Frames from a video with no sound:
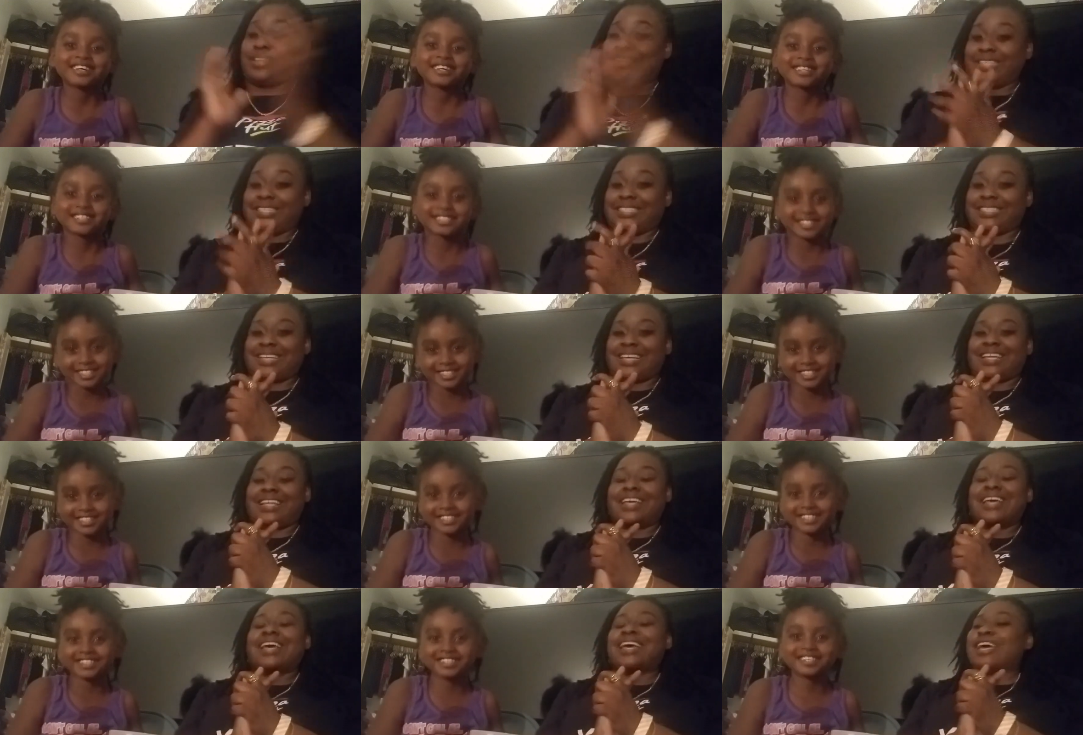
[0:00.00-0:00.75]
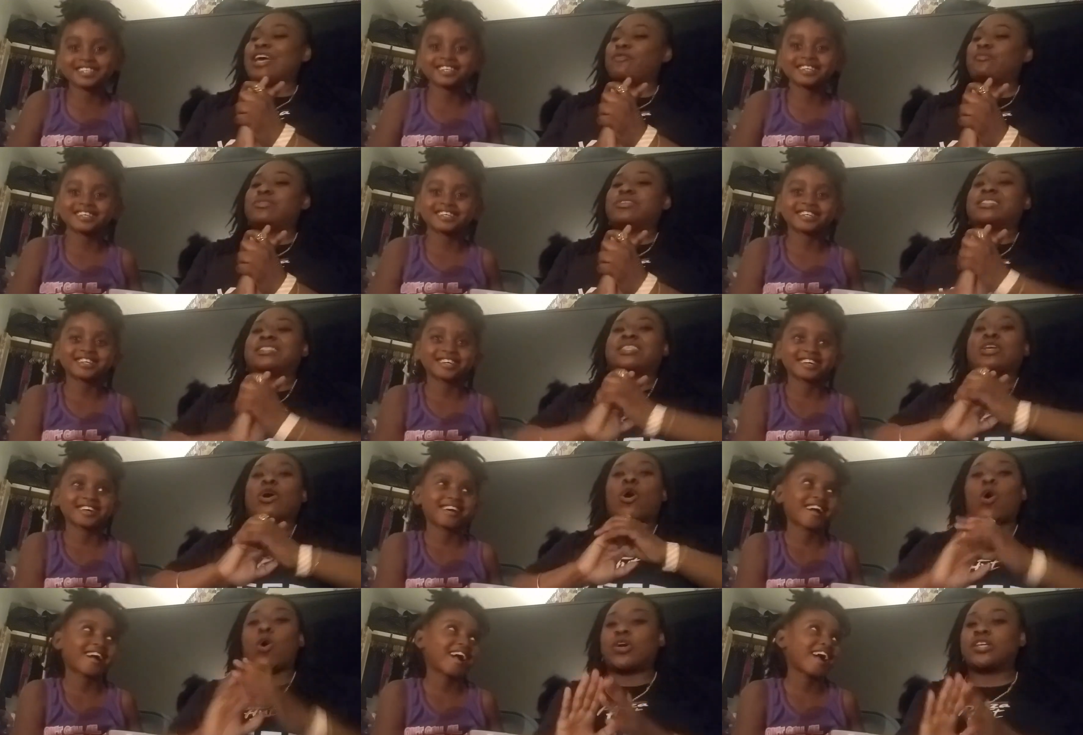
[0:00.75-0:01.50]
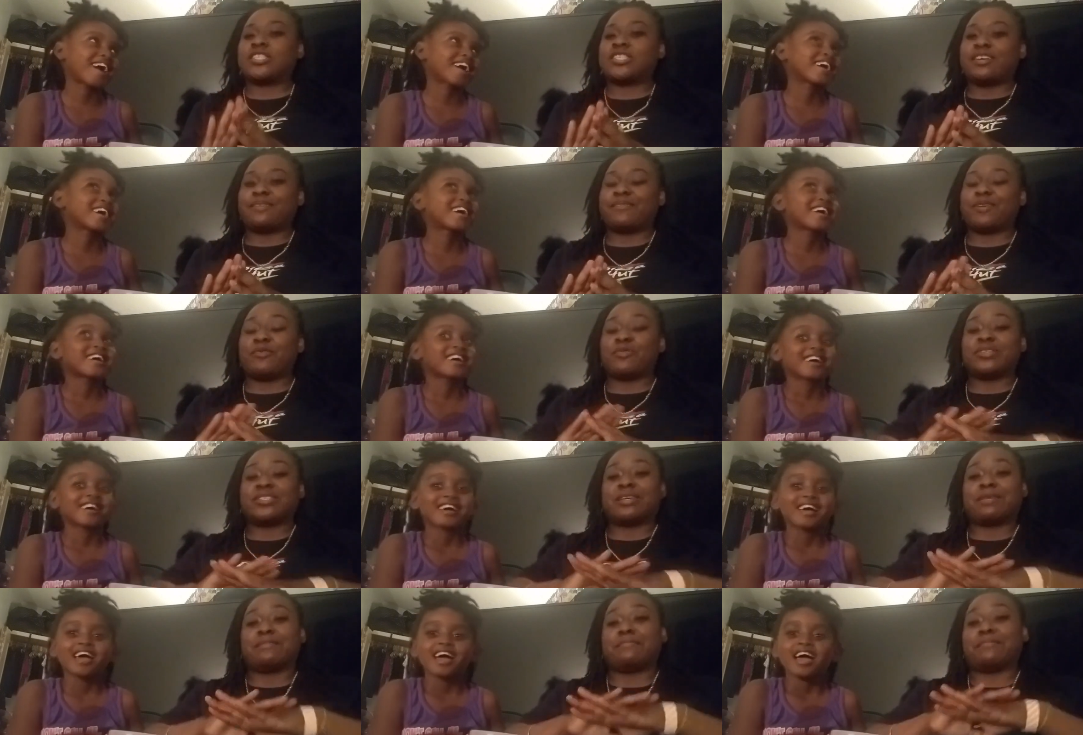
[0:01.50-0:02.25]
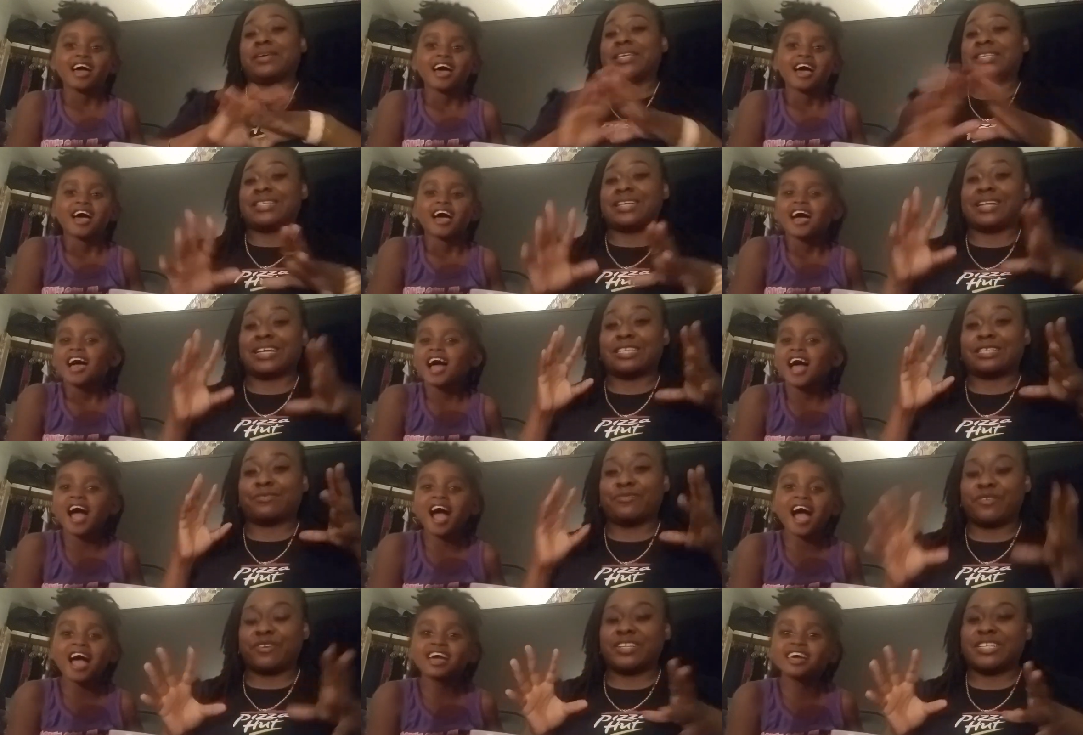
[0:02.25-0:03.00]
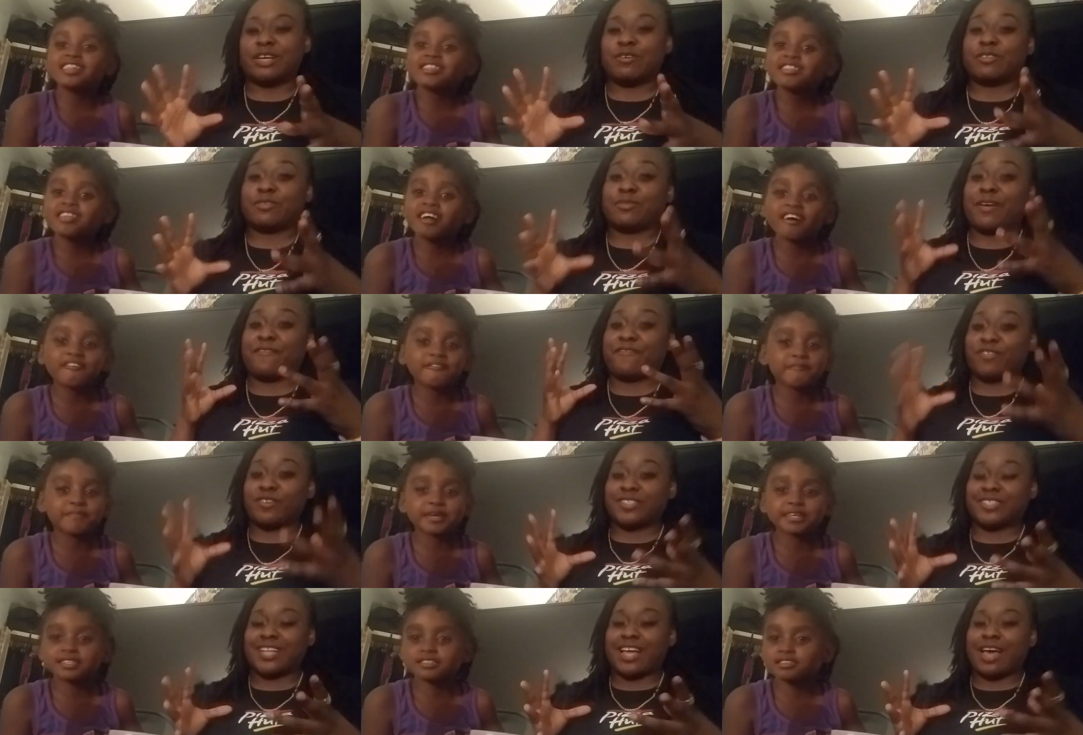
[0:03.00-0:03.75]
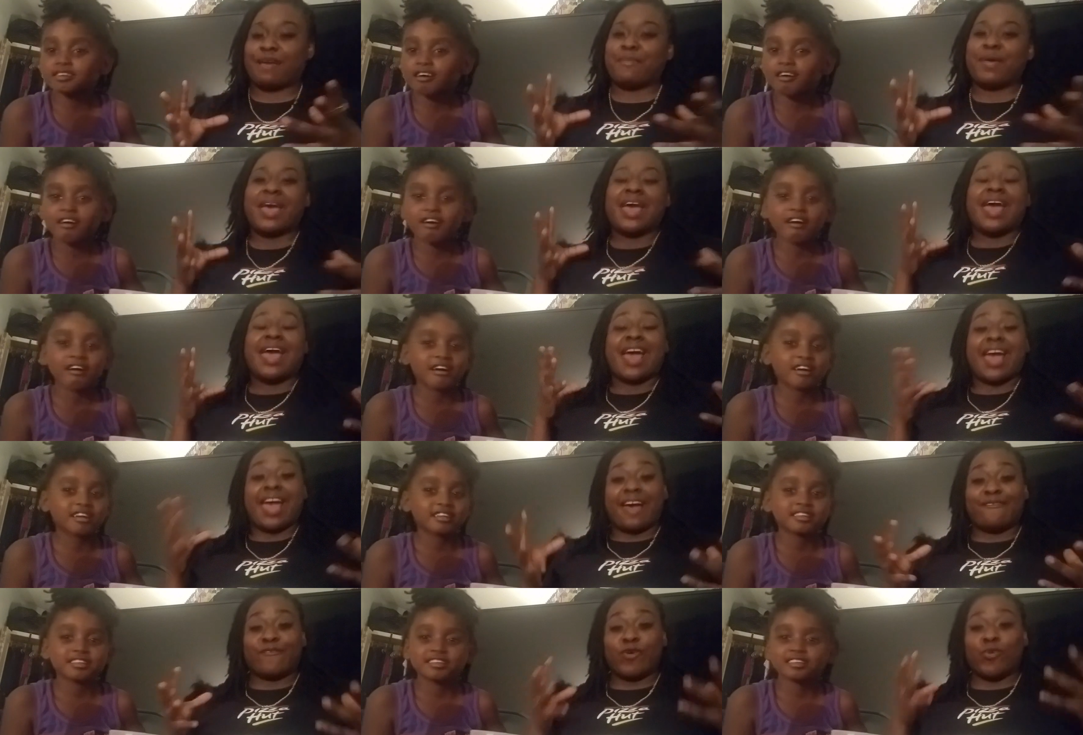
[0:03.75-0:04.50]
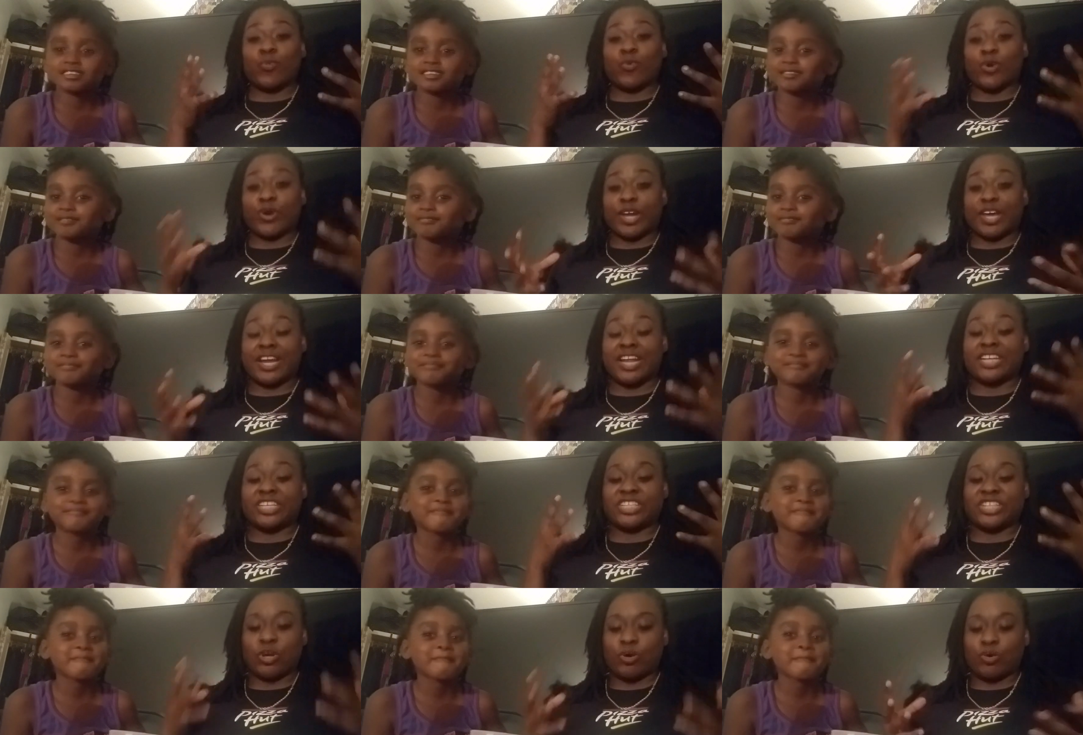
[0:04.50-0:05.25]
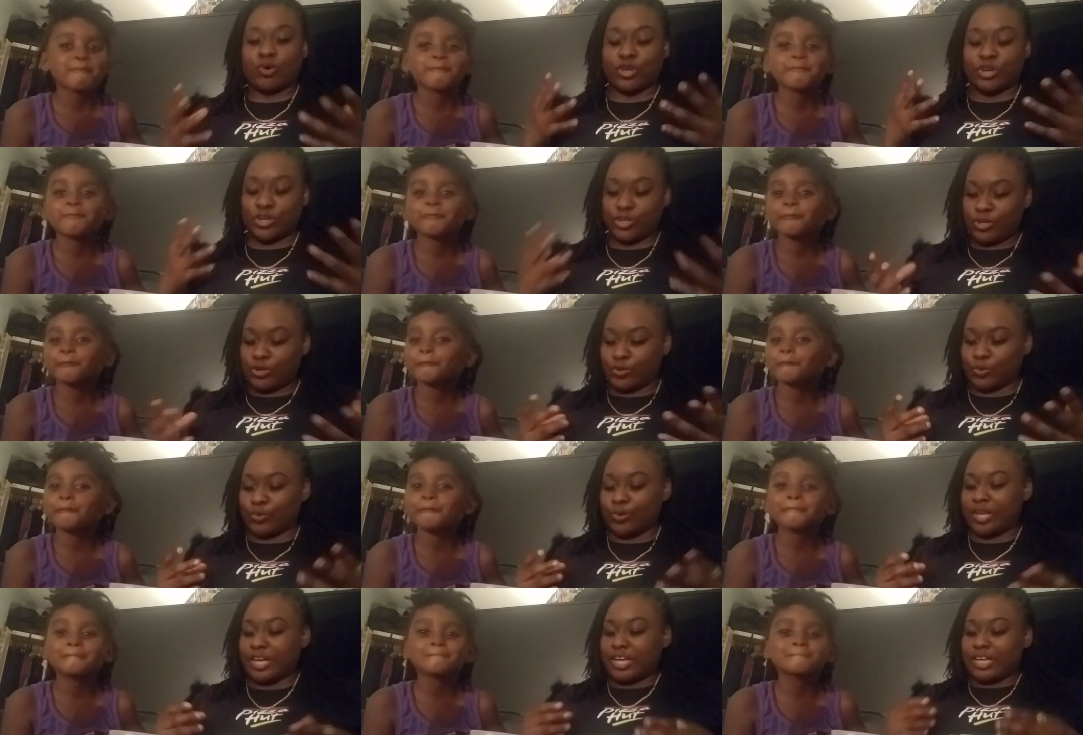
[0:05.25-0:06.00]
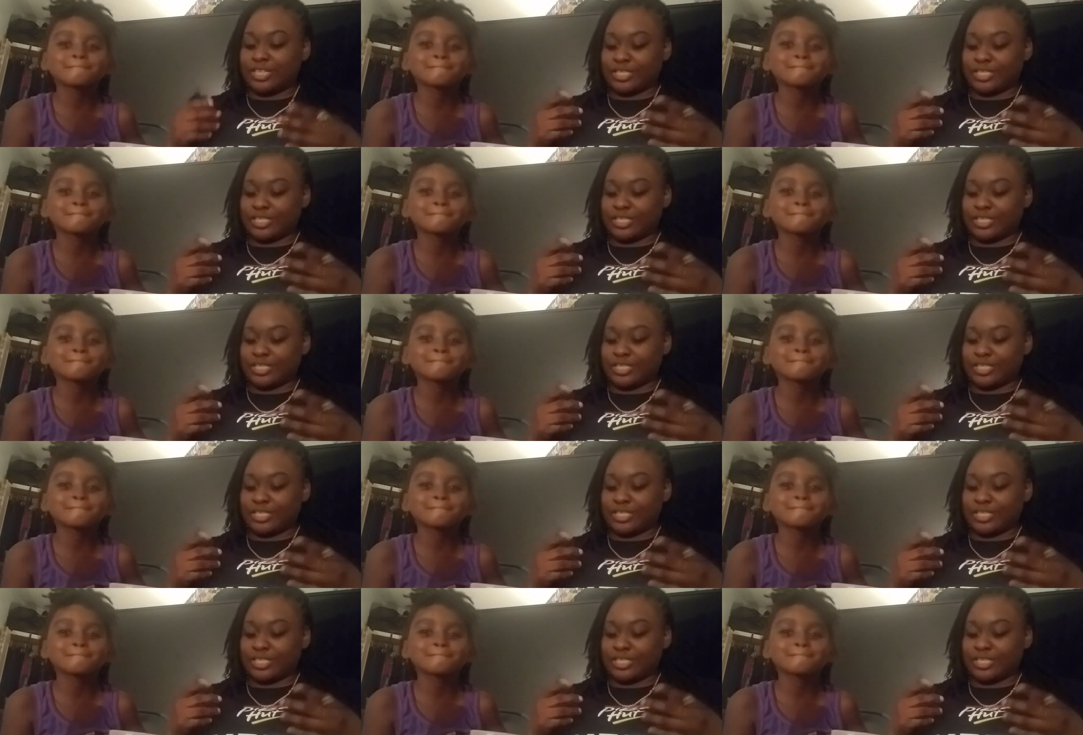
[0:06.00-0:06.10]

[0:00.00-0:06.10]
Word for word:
Speaker 1: Listen, it was awesome. It was an amazing experience. I that was my first time hunt. ever working at Junkanoo.